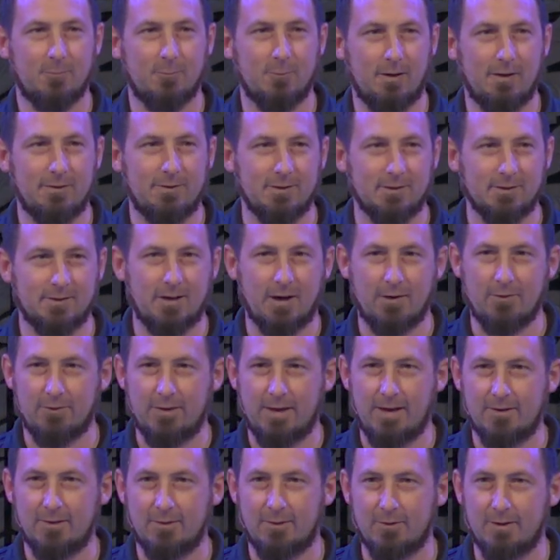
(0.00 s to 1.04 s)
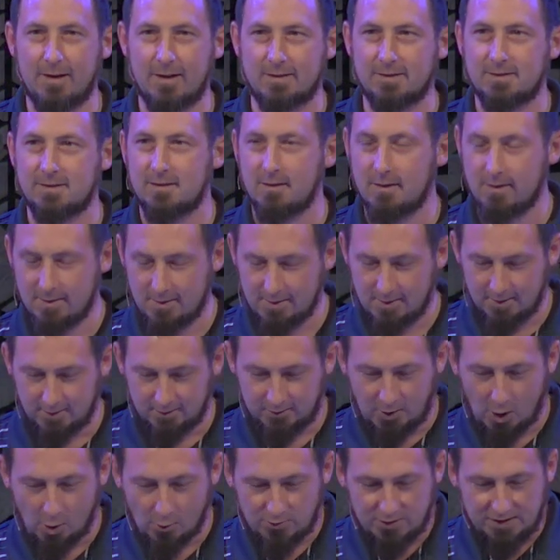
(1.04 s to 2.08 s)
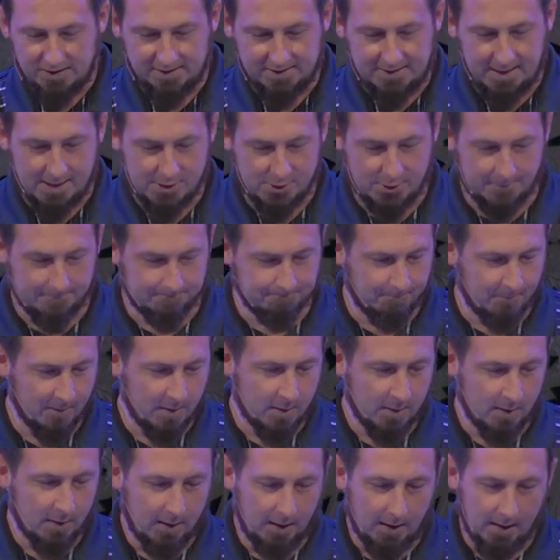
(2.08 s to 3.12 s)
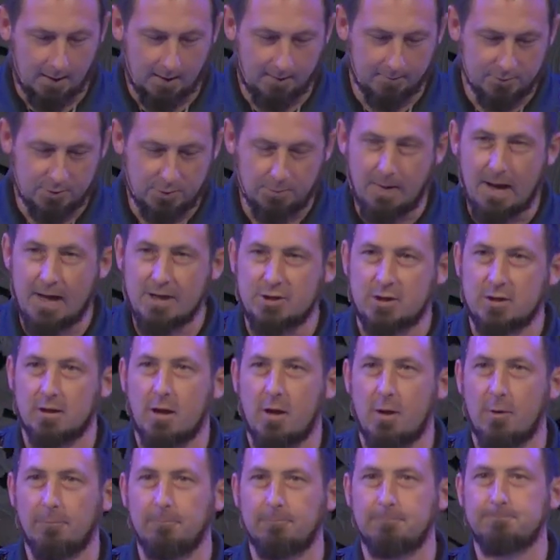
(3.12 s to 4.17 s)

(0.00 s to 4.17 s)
We'll have to cover that in our next coaching session. Um, Shabbat Shalom.